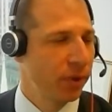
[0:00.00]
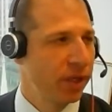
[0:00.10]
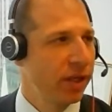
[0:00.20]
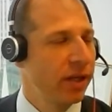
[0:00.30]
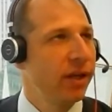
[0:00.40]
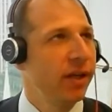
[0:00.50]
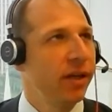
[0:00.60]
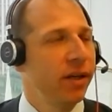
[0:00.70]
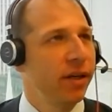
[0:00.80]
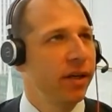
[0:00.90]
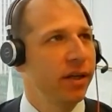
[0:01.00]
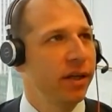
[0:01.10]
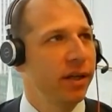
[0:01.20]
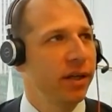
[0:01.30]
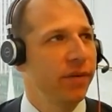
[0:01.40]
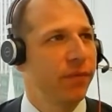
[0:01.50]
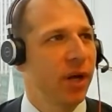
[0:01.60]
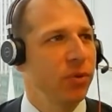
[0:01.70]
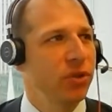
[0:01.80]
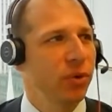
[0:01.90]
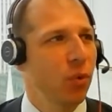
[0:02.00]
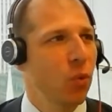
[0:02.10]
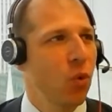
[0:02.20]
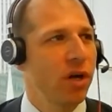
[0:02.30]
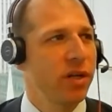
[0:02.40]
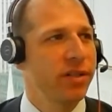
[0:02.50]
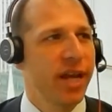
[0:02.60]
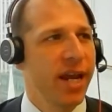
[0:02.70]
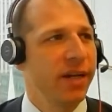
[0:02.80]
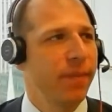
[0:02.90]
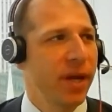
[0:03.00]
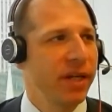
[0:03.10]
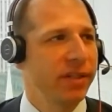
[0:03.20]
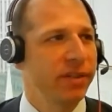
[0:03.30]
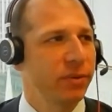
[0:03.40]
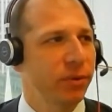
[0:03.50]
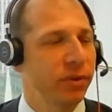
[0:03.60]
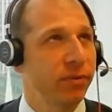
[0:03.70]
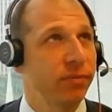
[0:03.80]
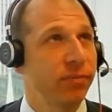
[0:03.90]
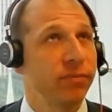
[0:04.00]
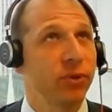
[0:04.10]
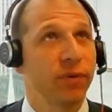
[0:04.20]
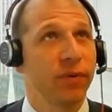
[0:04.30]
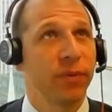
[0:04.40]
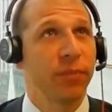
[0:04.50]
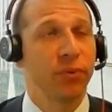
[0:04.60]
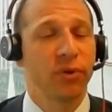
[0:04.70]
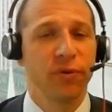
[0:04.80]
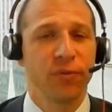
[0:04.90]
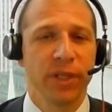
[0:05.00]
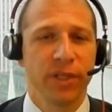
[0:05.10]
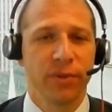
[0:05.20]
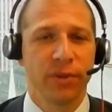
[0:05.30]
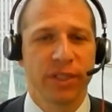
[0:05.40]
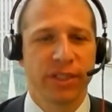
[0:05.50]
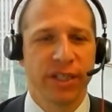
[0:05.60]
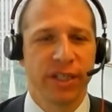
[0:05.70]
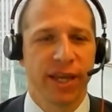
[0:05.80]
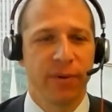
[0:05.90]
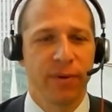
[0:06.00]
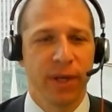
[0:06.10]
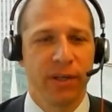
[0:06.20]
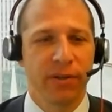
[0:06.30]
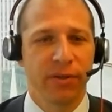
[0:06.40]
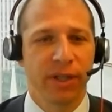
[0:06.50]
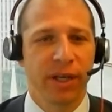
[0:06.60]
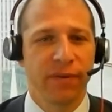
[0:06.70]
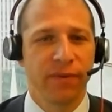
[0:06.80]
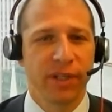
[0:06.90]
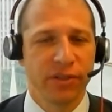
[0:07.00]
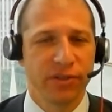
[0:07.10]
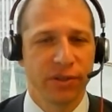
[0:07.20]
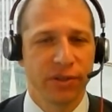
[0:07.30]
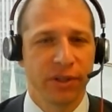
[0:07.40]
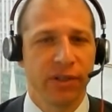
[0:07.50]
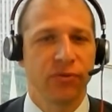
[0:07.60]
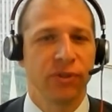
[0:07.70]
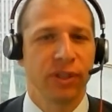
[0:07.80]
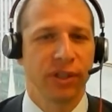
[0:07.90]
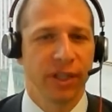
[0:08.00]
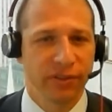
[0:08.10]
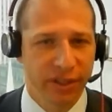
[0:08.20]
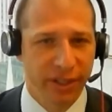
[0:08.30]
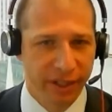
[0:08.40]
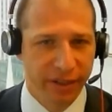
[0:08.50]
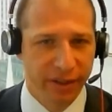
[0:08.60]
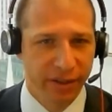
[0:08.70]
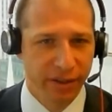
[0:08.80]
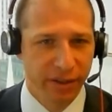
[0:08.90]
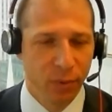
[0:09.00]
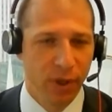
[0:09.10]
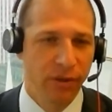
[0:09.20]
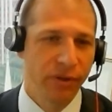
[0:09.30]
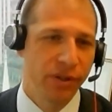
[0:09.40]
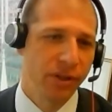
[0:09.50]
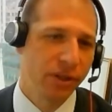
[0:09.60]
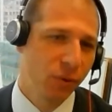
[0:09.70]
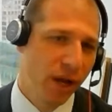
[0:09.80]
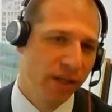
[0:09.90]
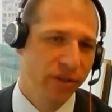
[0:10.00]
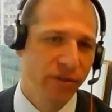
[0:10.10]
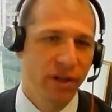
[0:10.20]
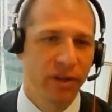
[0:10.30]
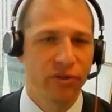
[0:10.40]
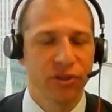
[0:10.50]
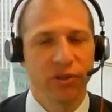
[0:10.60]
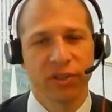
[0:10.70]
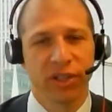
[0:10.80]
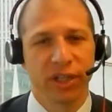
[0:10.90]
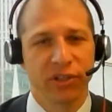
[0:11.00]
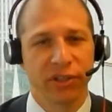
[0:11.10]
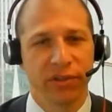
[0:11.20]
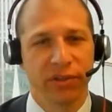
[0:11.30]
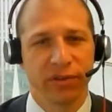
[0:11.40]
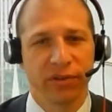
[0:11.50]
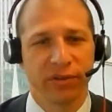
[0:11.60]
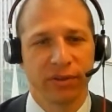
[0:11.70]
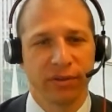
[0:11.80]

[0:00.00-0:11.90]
But if there was sort of one database or sort of an improvement you could see that would make your life easier, that's realistic, whether in the US or in other jurisdictions,